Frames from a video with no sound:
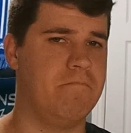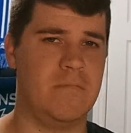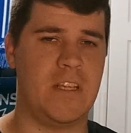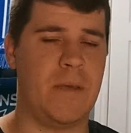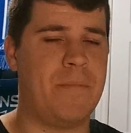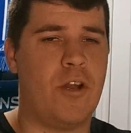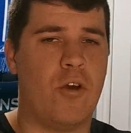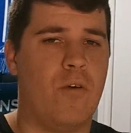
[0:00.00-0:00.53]
Let
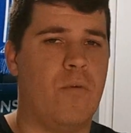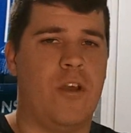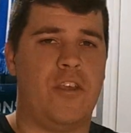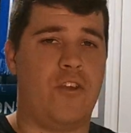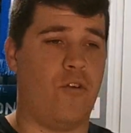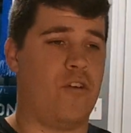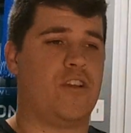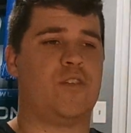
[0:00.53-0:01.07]
me know what
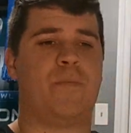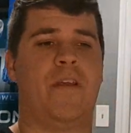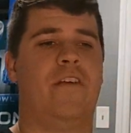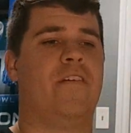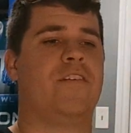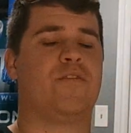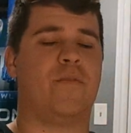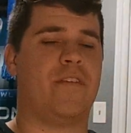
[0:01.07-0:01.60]
your
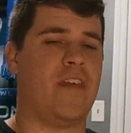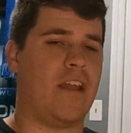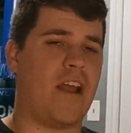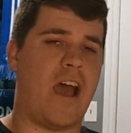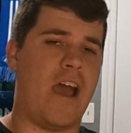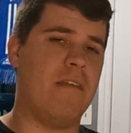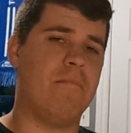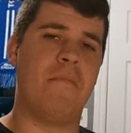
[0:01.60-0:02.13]
experience with it.
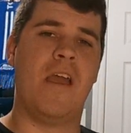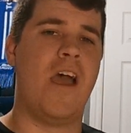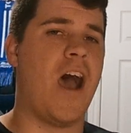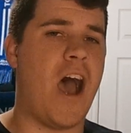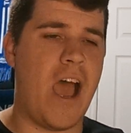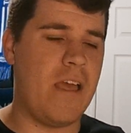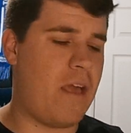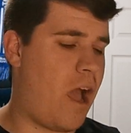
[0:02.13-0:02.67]

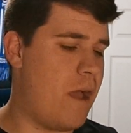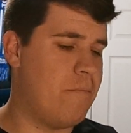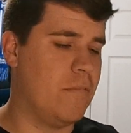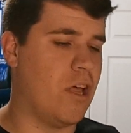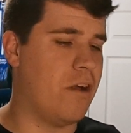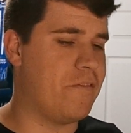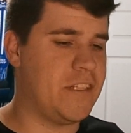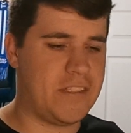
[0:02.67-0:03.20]
I'm
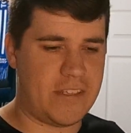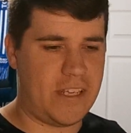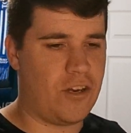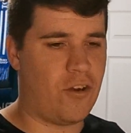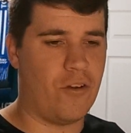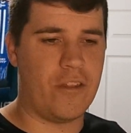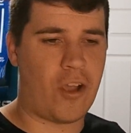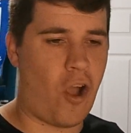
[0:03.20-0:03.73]
loving seeing
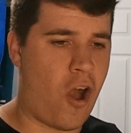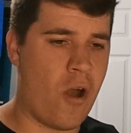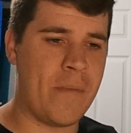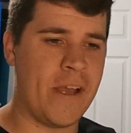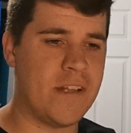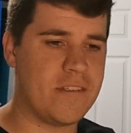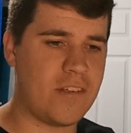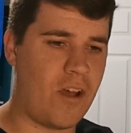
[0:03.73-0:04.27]
all the
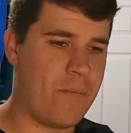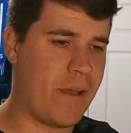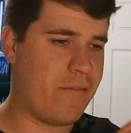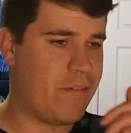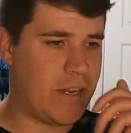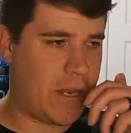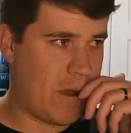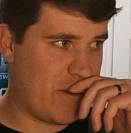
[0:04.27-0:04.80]
comments on my
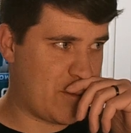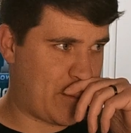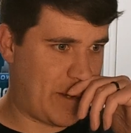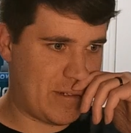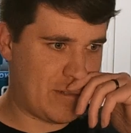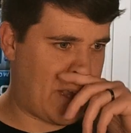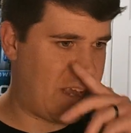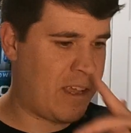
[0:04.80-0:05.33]
videos where
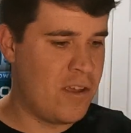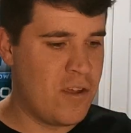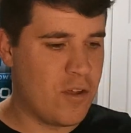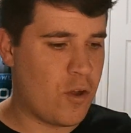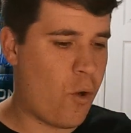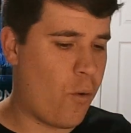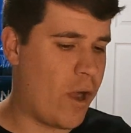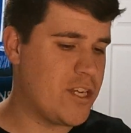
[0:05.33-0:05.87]
it's like,
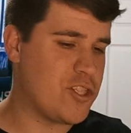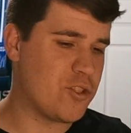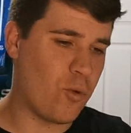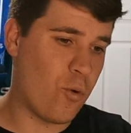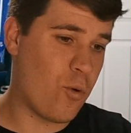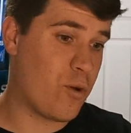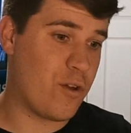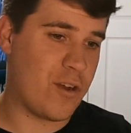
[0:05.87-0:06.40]
oh, I just
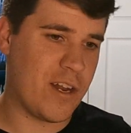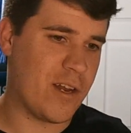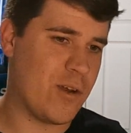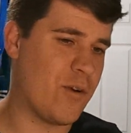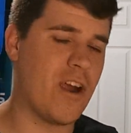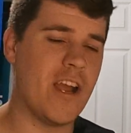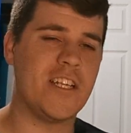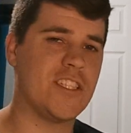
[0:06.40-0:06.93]
ordered it
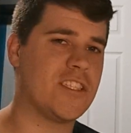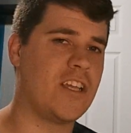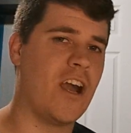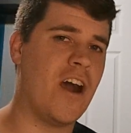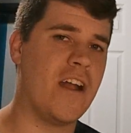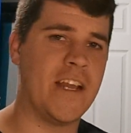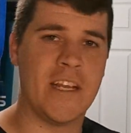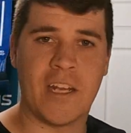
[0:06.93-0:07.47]
or I just
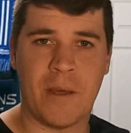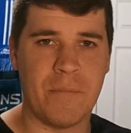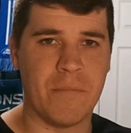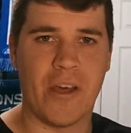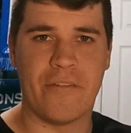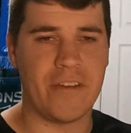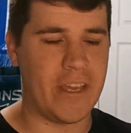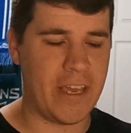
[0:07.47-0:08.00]
got it and I'm
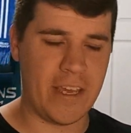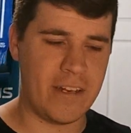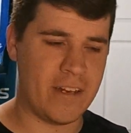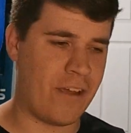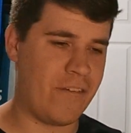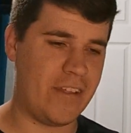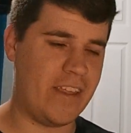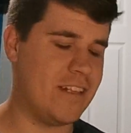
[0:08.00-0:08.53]
loving it and
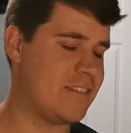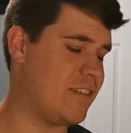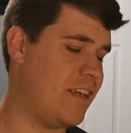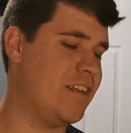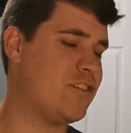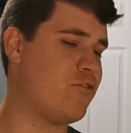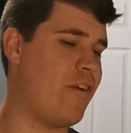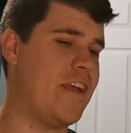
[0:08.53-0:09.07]
everything.
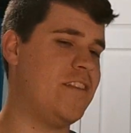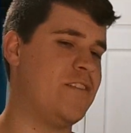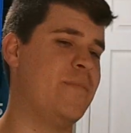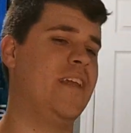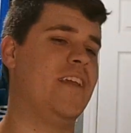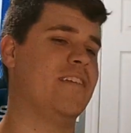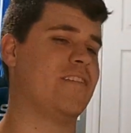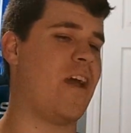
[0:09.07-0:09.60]
It's great to me
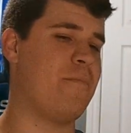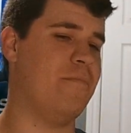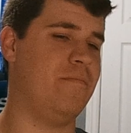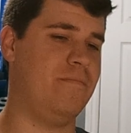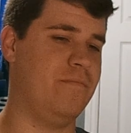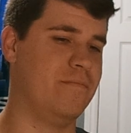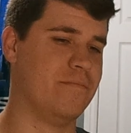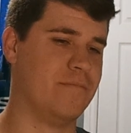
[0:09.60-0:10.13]
because I'm
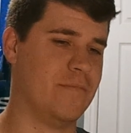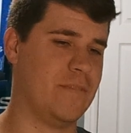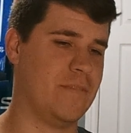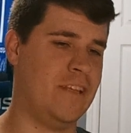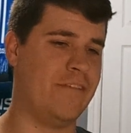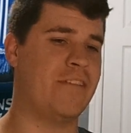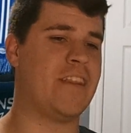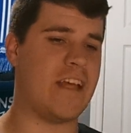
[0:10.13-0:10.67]

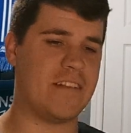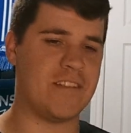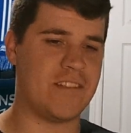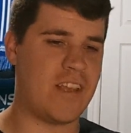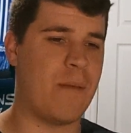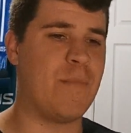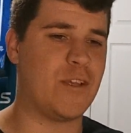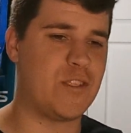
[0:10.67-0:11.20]
living that
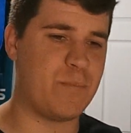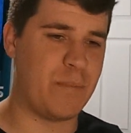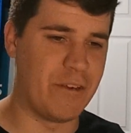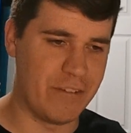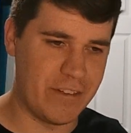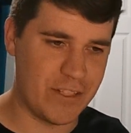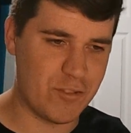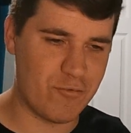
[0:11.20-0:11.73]
same
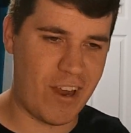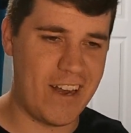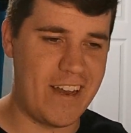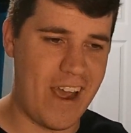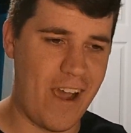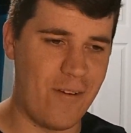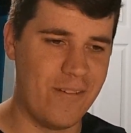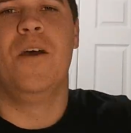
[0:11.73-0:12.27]
experience right
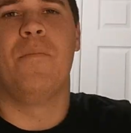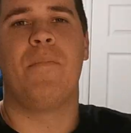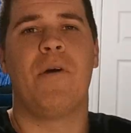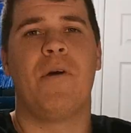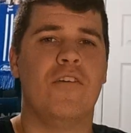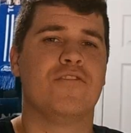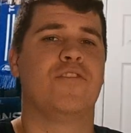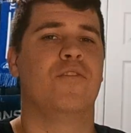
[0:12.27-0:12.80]
now. But
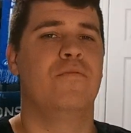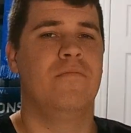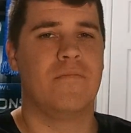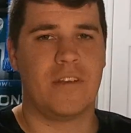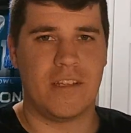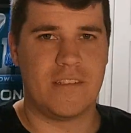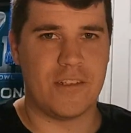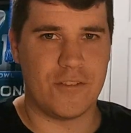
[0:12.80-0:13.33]
also,
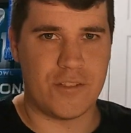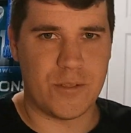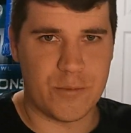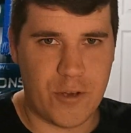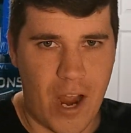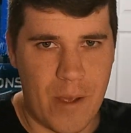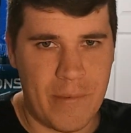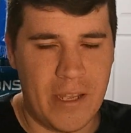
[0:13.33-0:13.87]
consider
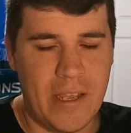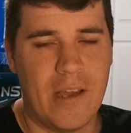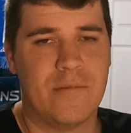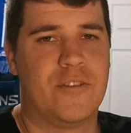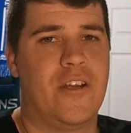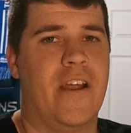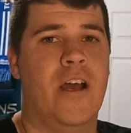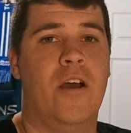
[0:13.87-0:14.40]
subscribing. Helps
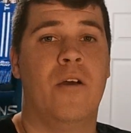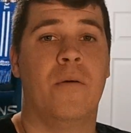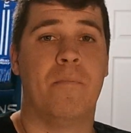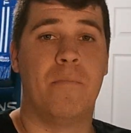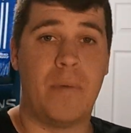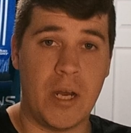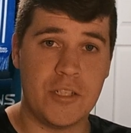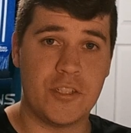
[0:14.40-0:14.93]
channel out a
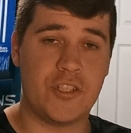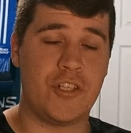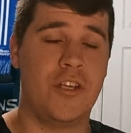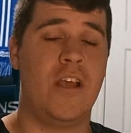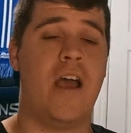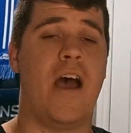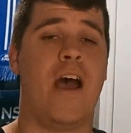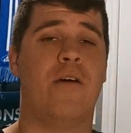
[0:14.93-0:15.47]
bunch.
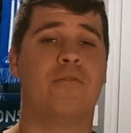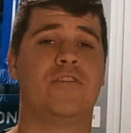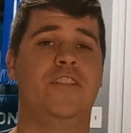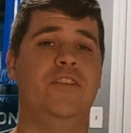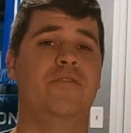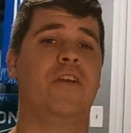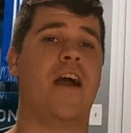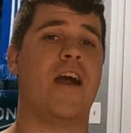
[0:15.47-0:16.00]
I will see
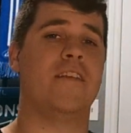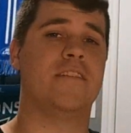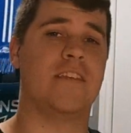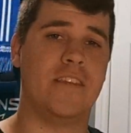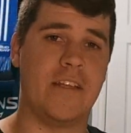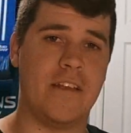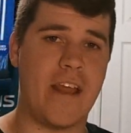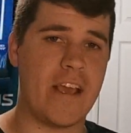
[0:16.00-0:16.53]
you guys in
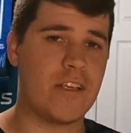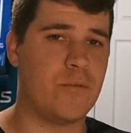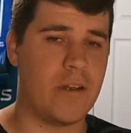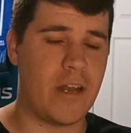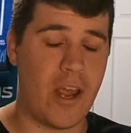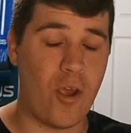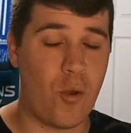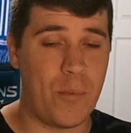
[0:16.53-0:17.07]
the next one.
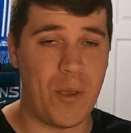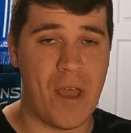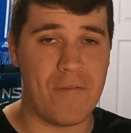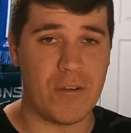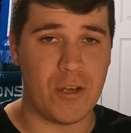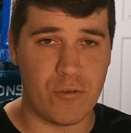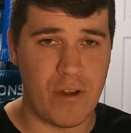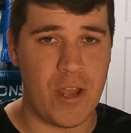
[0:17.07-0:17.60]
I hope you have a
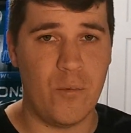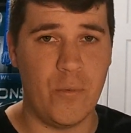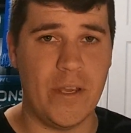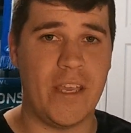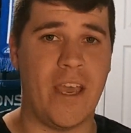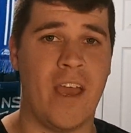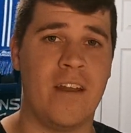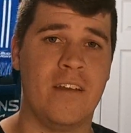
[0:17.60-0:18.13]
great
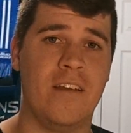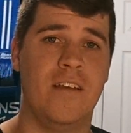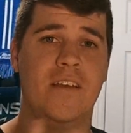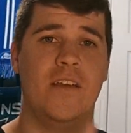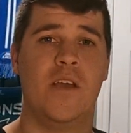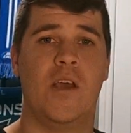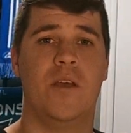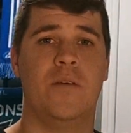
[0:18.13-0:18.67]
weekend.
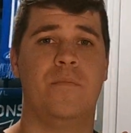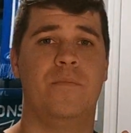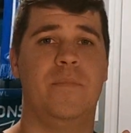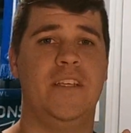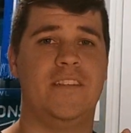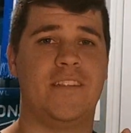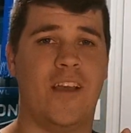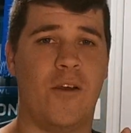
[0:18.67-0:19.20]

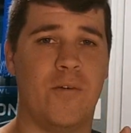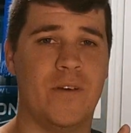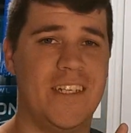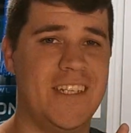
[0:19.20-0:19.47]
Peace out.